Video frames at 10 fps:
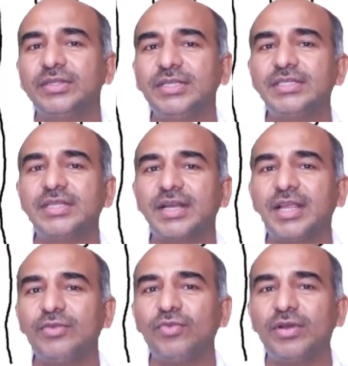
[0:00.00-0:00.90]
These
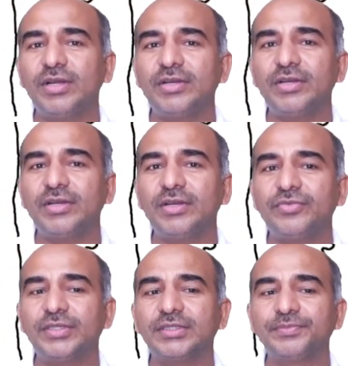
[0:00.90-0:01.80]
are involuntary
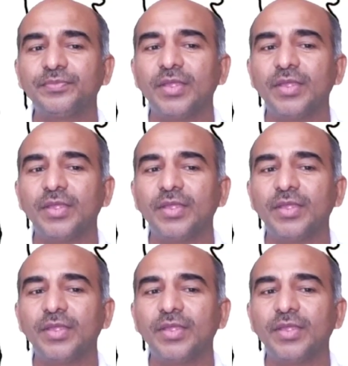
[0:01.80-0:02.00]
functions